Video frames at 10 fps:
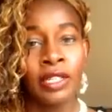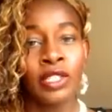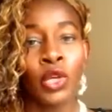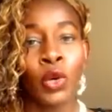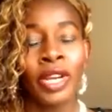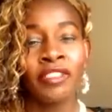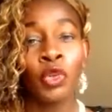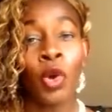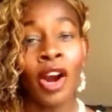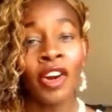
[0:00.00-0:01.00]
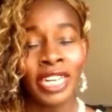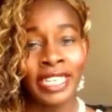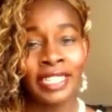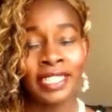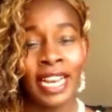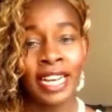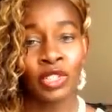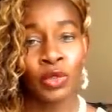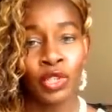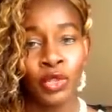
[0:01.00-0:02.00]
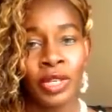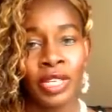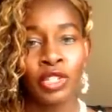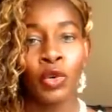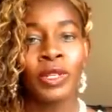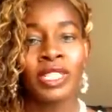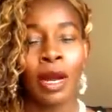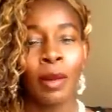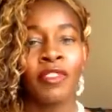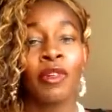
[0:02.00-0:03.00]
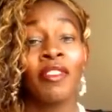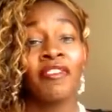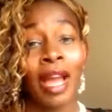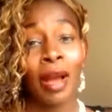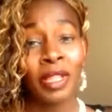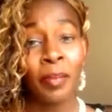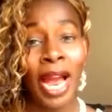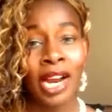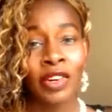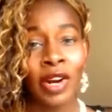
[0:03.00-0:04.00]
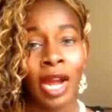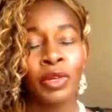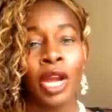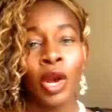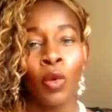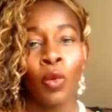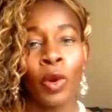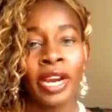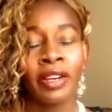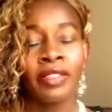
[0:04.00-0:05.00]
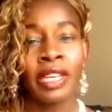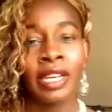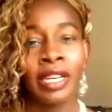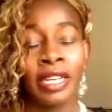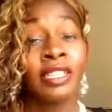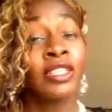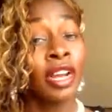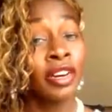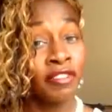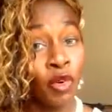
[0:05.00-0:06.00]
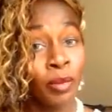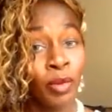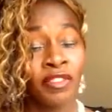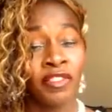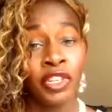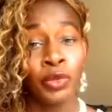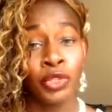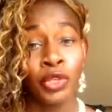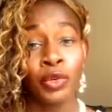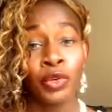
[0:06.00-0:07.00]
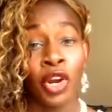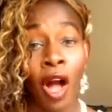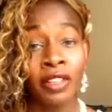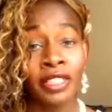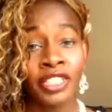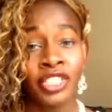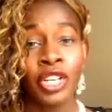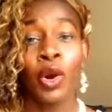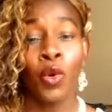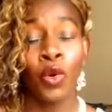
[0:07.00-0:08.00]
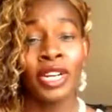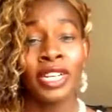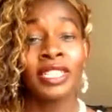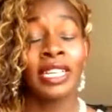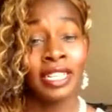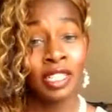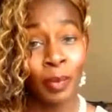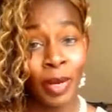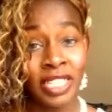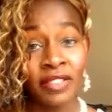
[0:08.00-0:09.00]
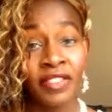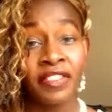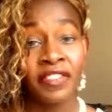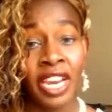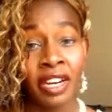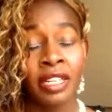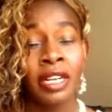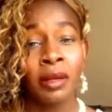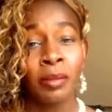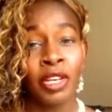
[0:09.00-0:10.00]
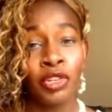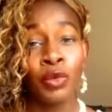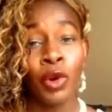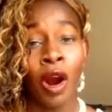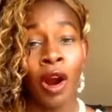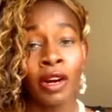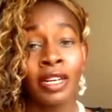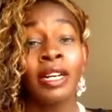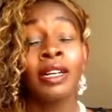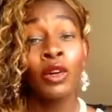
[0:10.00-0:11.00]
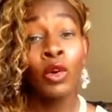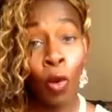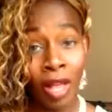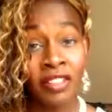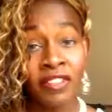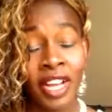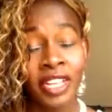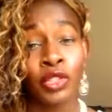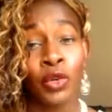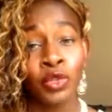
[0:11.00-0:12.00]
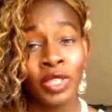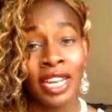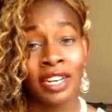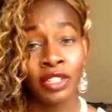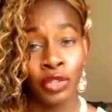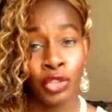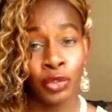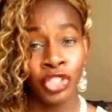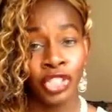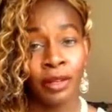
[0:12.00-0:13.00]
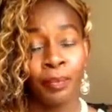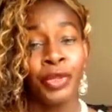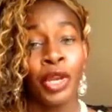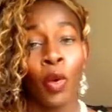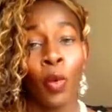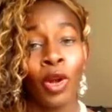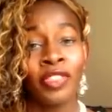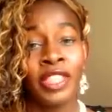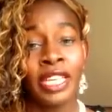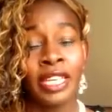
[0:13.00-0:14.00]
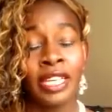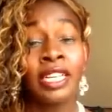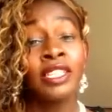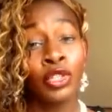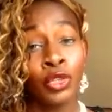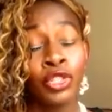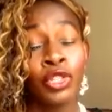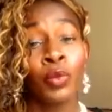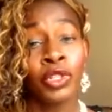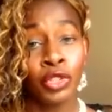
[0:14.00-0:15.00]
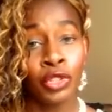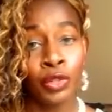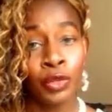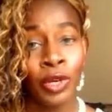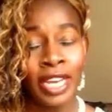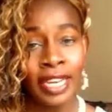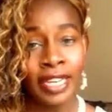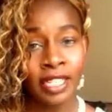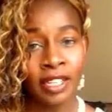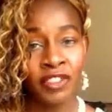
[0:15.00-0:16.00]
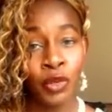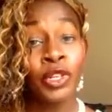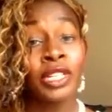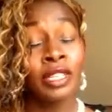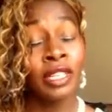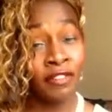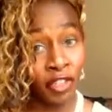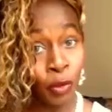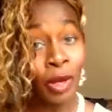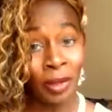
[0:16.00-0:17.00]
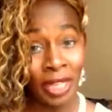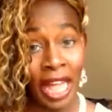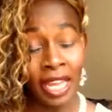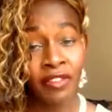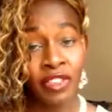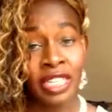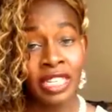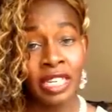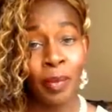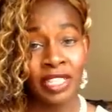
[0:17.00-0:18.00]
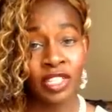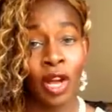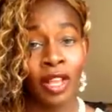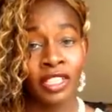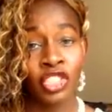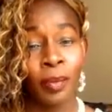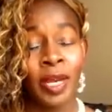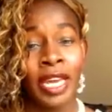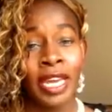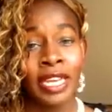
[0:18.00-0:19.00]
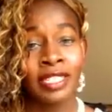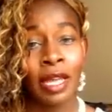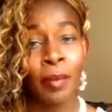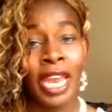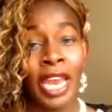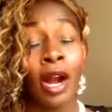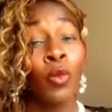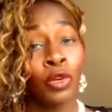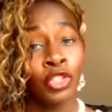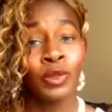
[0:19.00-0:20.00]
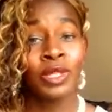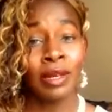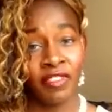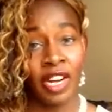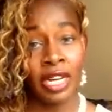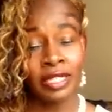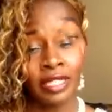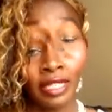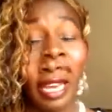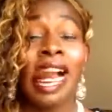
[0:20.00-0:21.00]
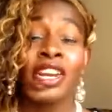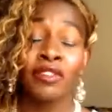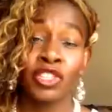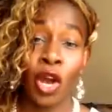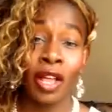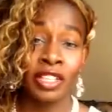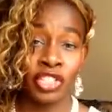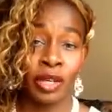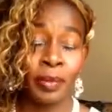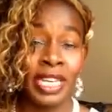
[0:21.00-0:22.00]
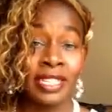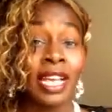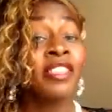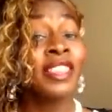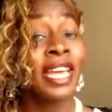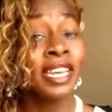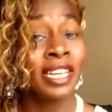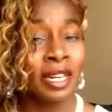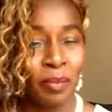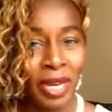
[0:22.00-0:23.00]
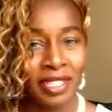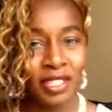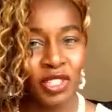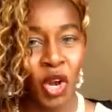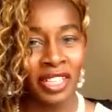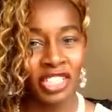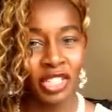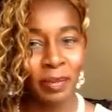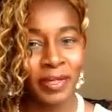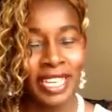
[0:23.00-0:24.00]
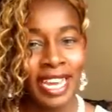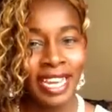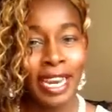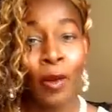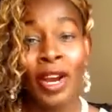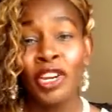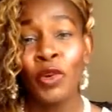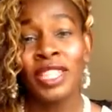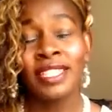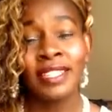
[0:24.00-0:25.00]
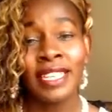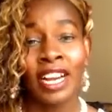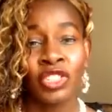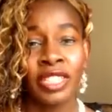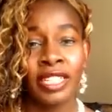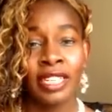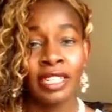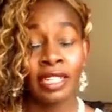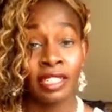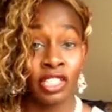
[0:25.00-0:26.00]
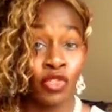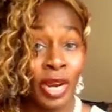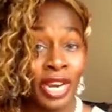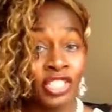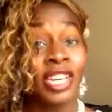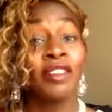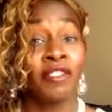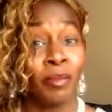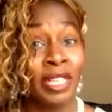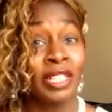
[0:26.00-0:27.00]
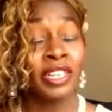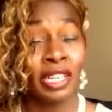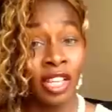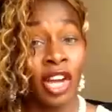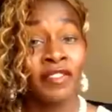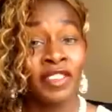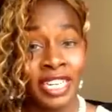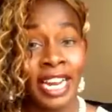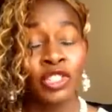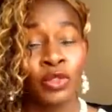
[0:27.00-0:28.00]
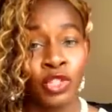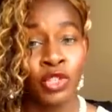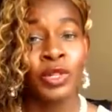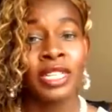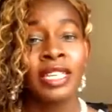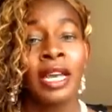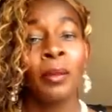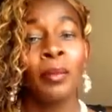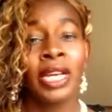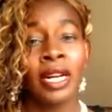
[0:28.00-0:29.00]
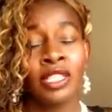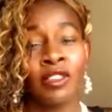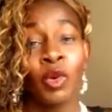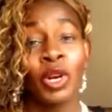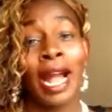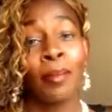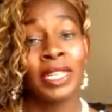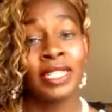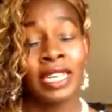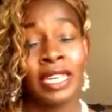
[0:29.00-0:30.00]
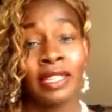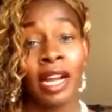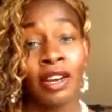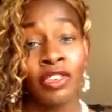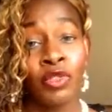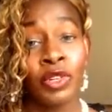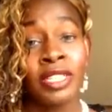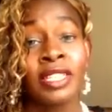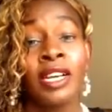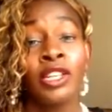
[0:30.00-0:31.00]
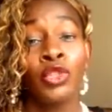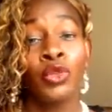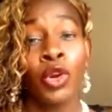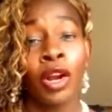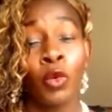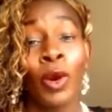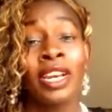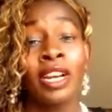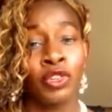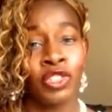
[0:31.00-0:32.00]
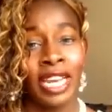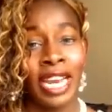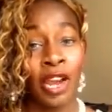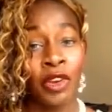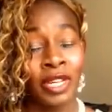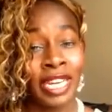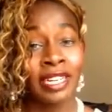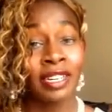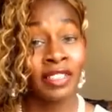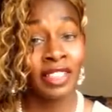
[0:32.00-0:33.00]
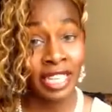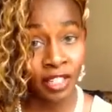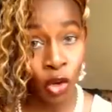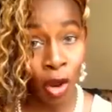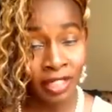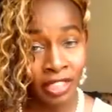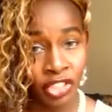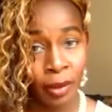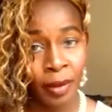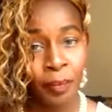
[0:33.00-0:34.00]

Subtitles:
So if you are an international student who is coming from a family background where it is not affordable for you to go to college, or it's an expensive affair, but you are qualified to go to that institution, what the institution will do is if you apply for the need-based scholarship, is they may award you some funds. The scholarship is athletic-based scholarships. Now I know this is actually strange and unfamiliar. A lot of international students, because of what happens in the countries, do not quite understand how you can get an athletic scholarship.